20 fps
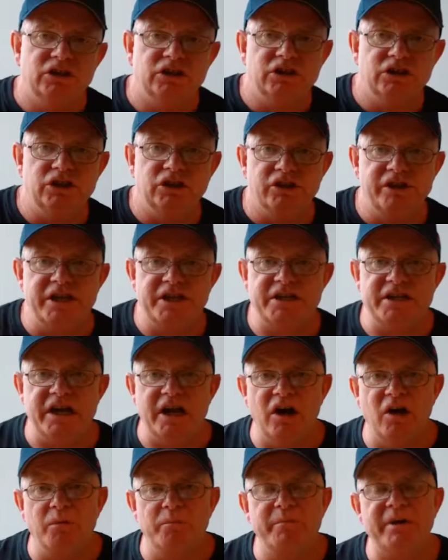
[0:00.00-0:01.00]
You'll get to
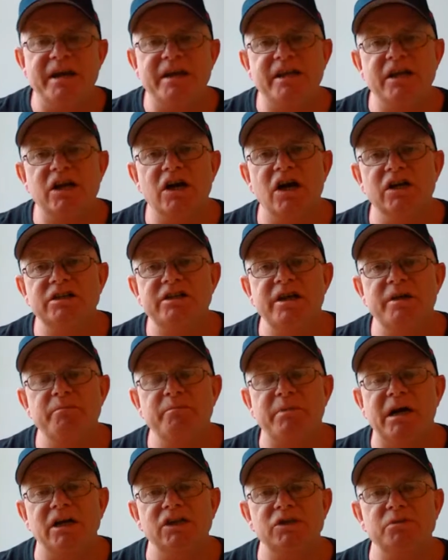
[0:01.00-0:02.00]
help make the
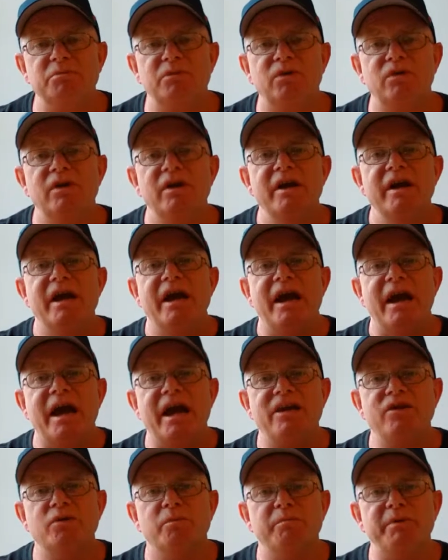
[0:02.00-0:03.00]
content possible,
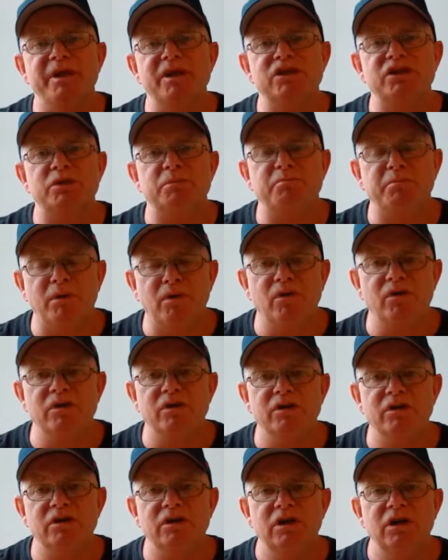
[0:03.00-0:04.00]
and you'll be a
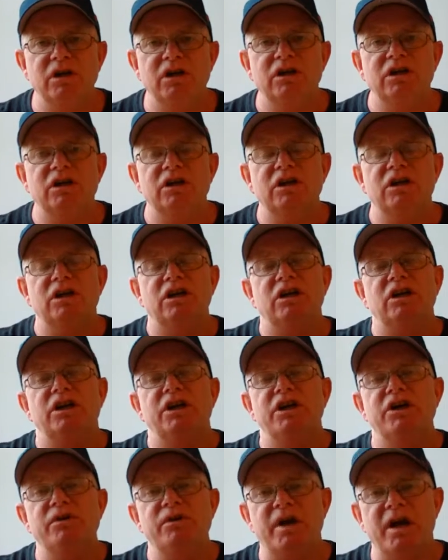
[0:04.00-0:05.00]
supporter
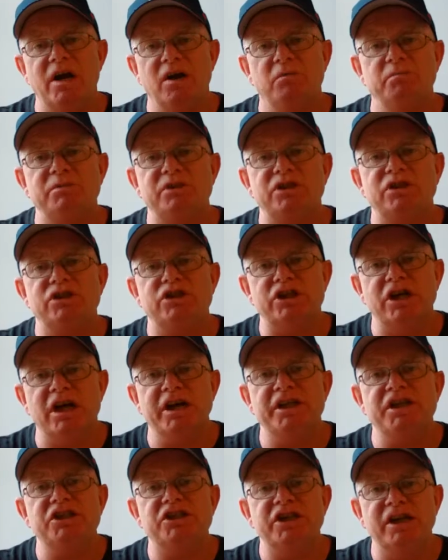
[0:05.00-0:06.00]
who helps
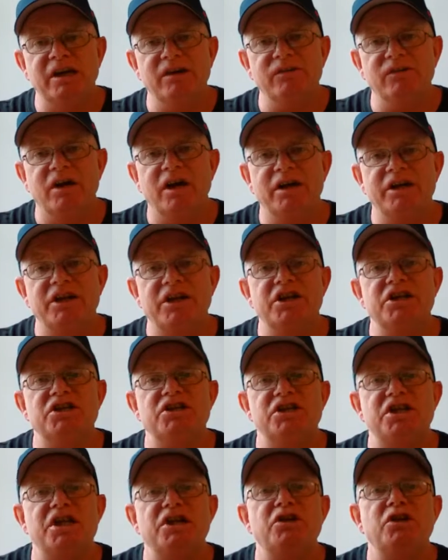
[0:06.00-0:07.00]
Johnny Jetrod
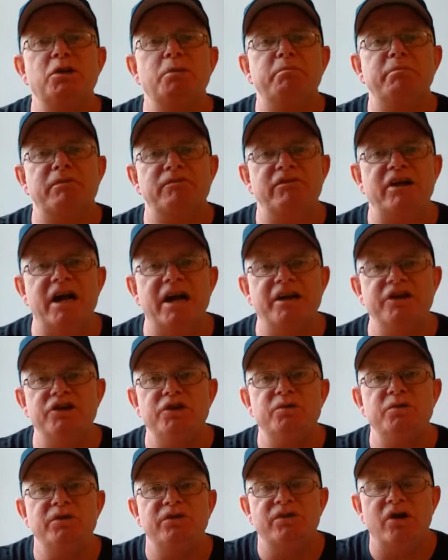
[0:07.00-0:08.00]
continue to provide
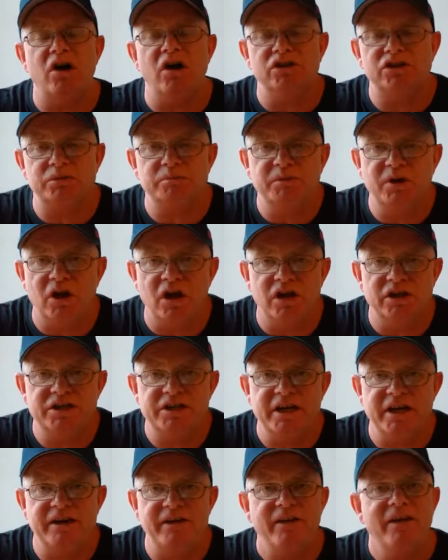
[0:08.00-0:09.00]
you with awesome
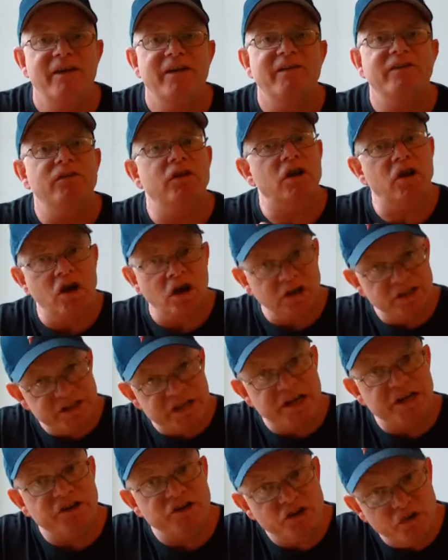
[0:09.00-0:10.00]
content, the
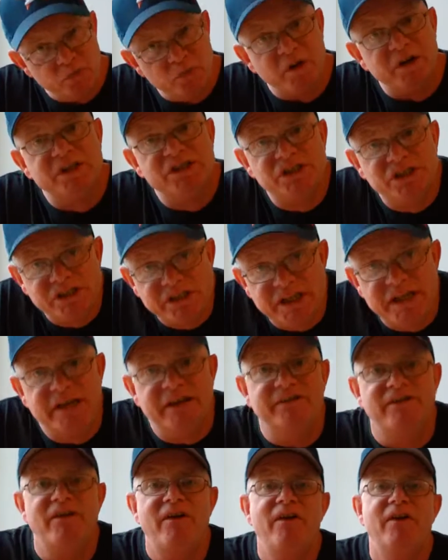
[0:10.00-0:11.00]
content you want to
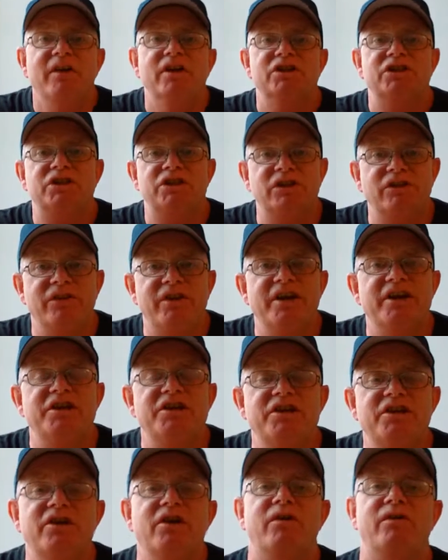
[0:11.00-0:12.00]
see. So there
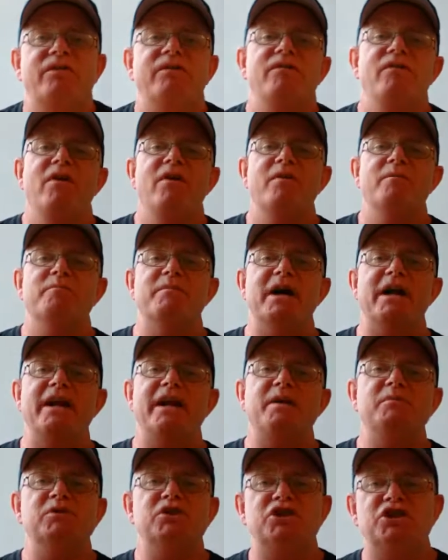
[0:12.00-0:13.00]
you go. My
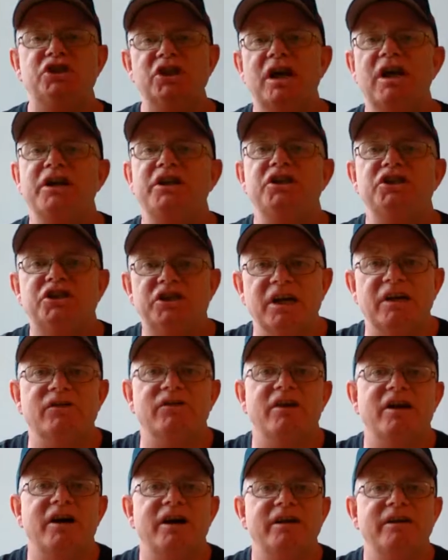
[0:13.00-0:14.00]
name is Johnny
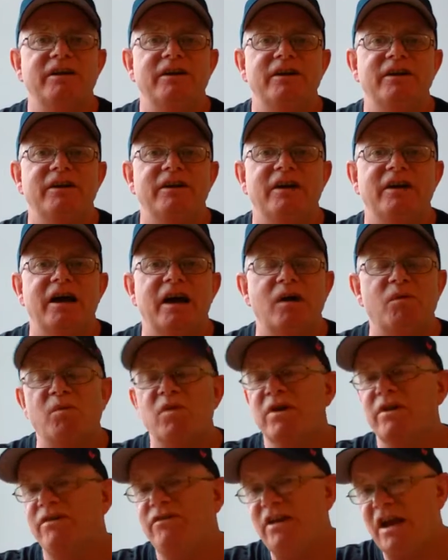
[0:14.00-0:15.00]
Jetrod. I
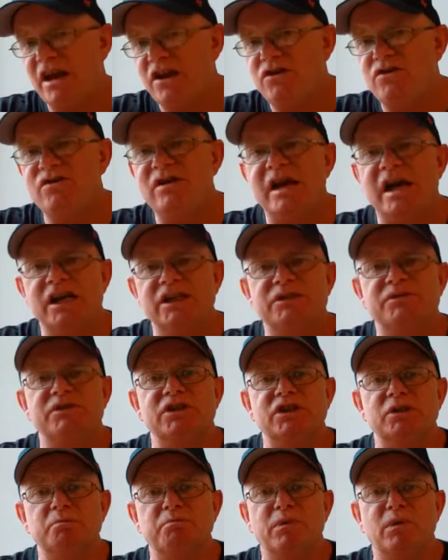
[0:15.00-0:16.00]
want to thank you guys
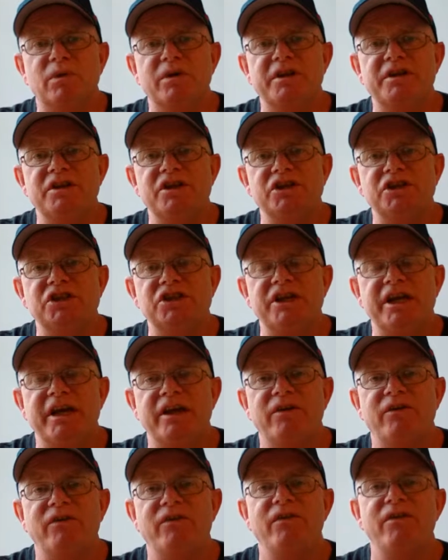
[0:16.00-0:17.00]
for supporting this
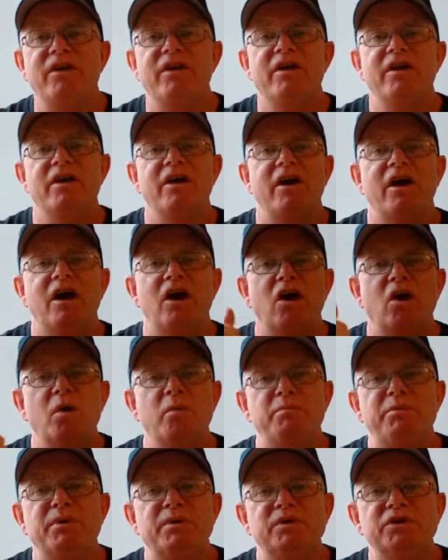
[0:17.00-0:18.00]
channel.
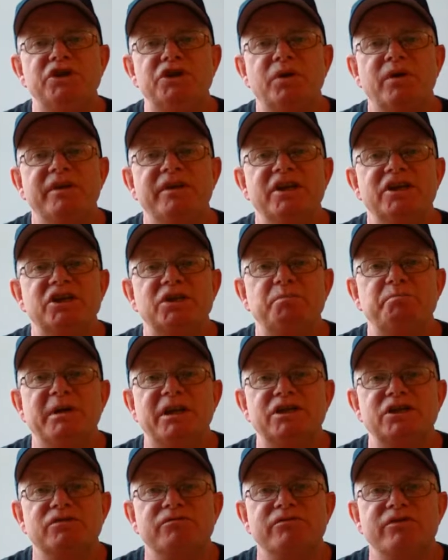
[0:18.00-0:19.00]
Hope you enjoy this
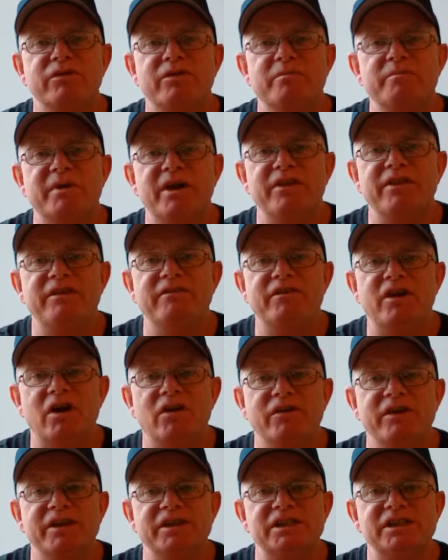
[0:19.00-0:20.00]
special for the month of
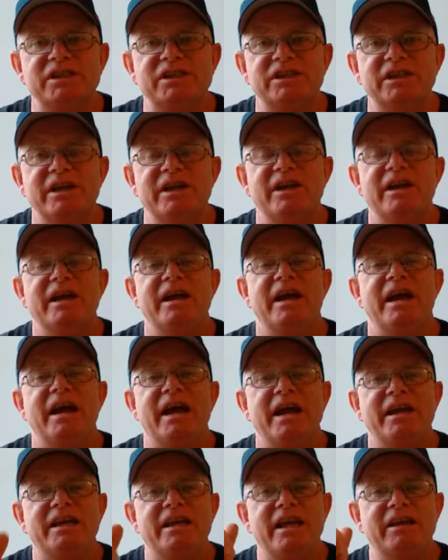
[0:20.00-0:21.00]
August,
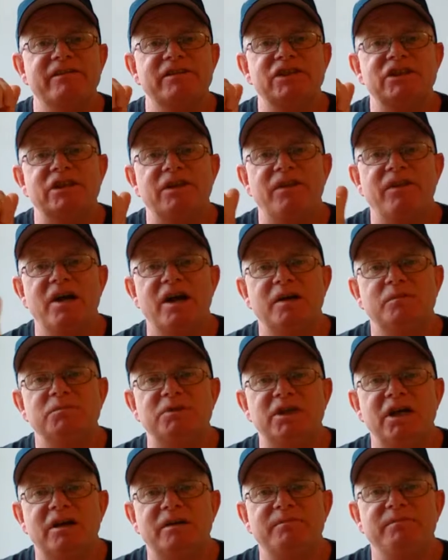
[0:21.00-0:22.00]
and give us a
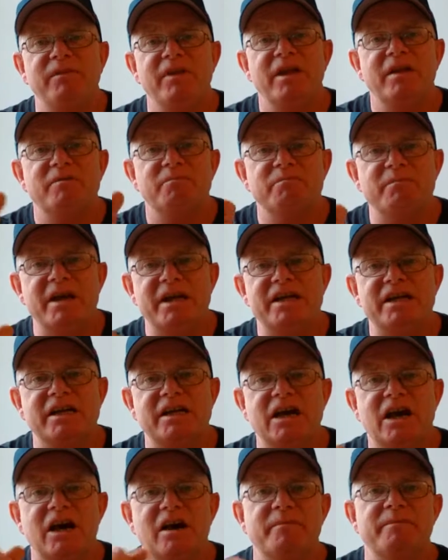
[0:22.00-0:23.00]
thumbs up, make a
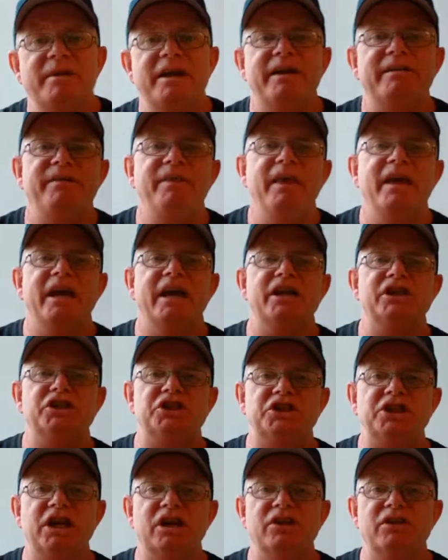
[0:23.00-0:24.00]
comment, and
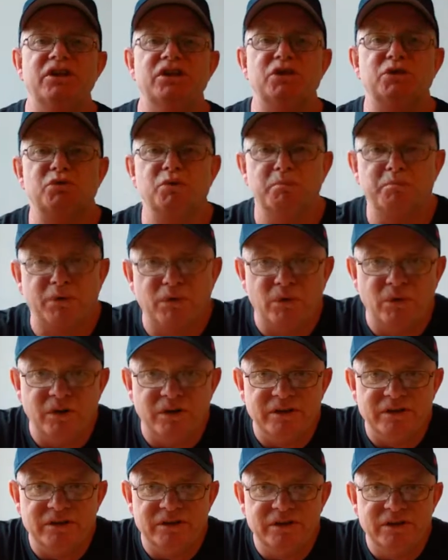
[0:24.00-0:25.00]
share this
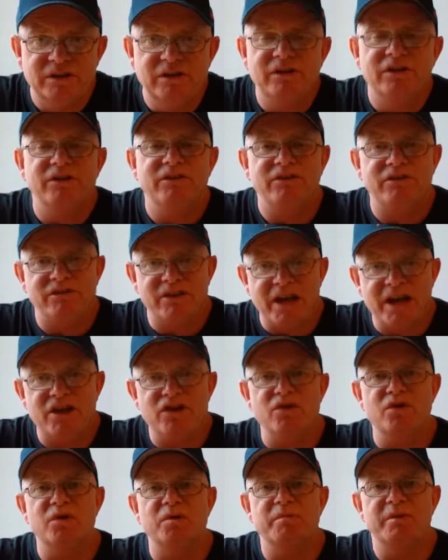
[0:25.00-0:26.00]
report. Thank you,